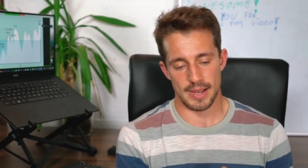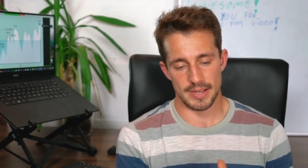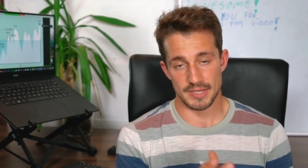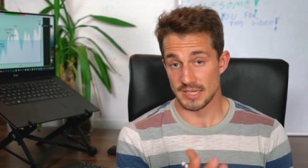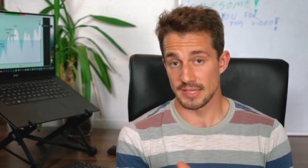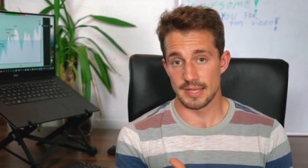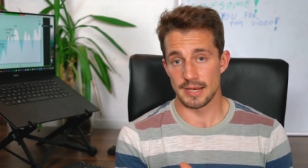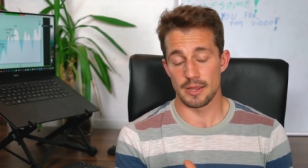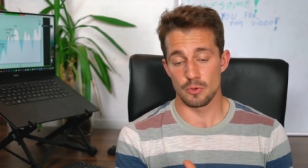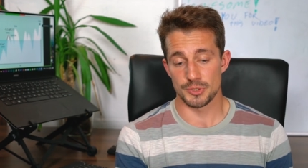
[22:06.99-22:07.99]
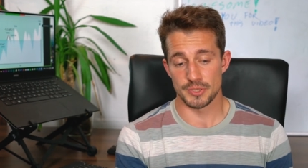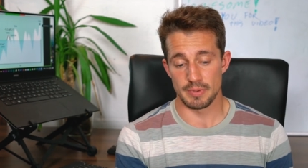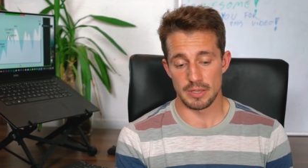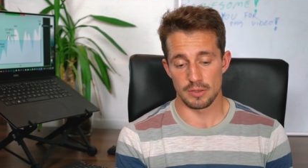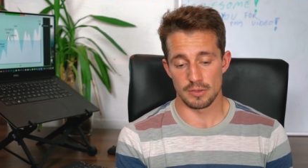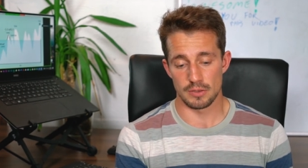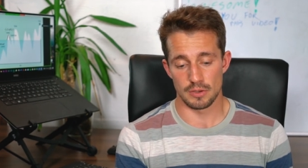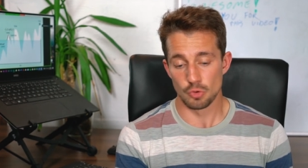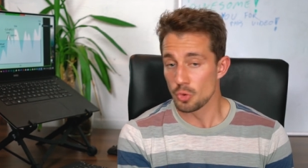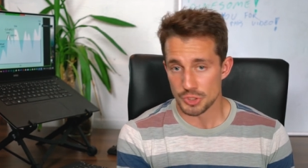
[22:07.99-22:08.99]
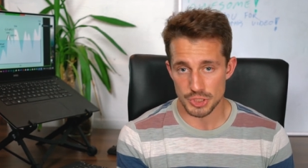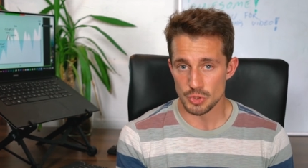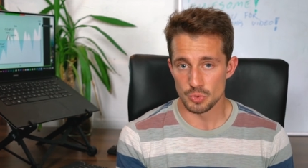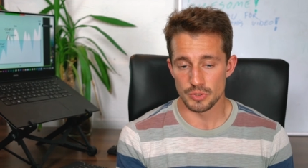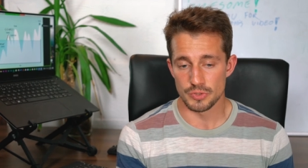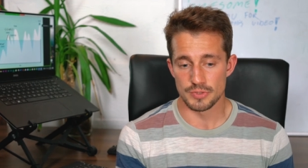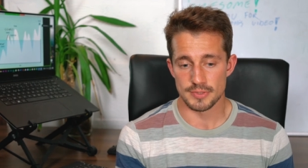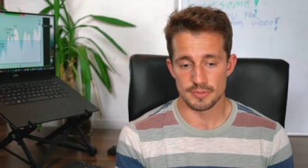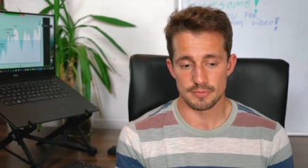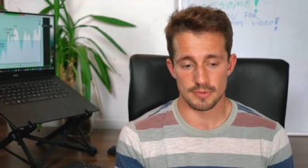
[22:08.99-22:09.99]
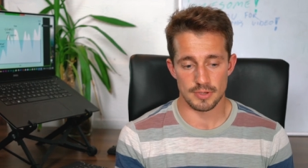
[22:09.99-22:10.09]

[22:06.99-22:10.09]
I said that I used to be a good student